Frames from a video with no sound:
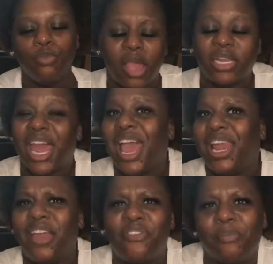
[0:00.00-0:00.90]
And I had
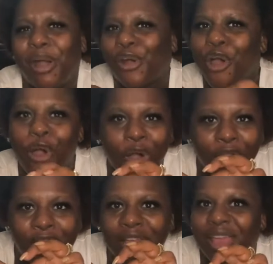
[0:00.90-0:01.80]
left him my
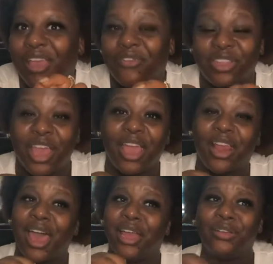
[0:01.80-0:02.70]
car and everything.
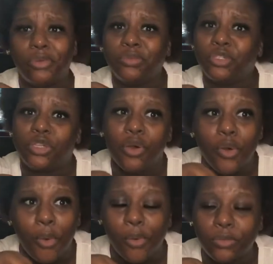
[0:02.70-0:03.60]
Like, we was
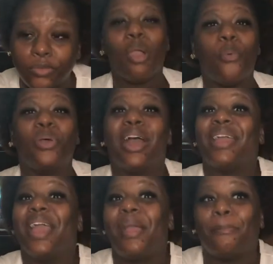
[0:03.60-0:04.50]
cool. When I
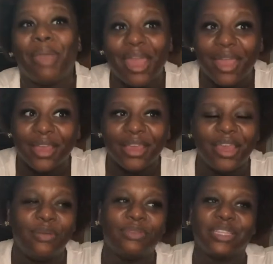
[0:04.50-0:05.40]
came back,
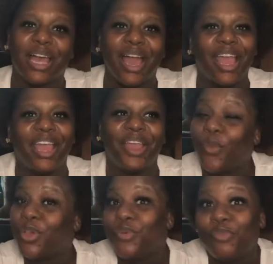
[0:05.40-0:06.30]
he was like,
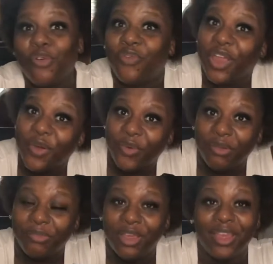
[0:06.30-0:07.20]
will you move in
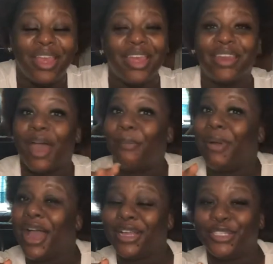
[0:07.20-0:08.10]
with me? Now,
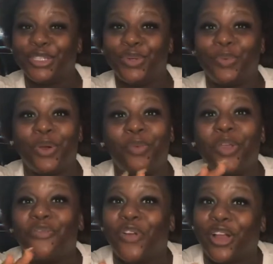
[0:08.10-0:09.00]
mind you, when
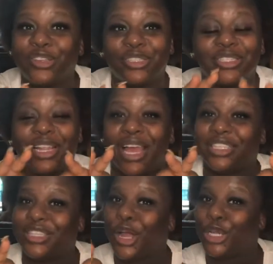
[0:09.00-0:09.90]
we first, like,
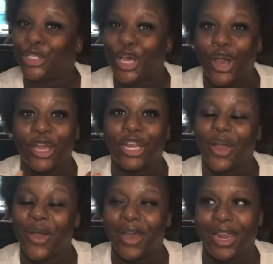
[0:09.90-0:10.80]
started talking and
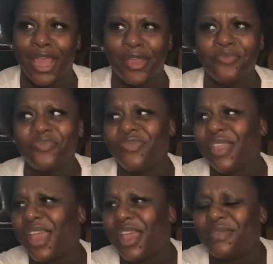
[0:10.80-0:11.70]
all that,
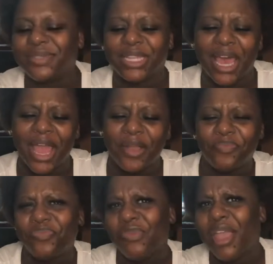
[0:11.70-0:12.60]
he was
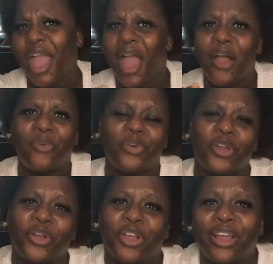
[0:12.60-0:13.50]
like, I don't want
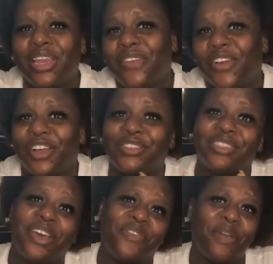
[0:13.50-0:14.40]
no girl leaving her
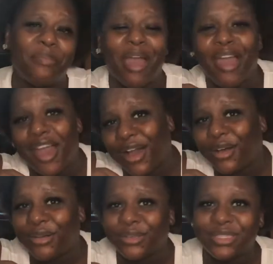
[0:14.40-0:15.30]
stuff at my
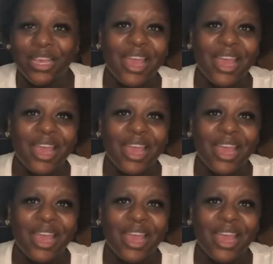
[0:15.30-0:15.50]
house.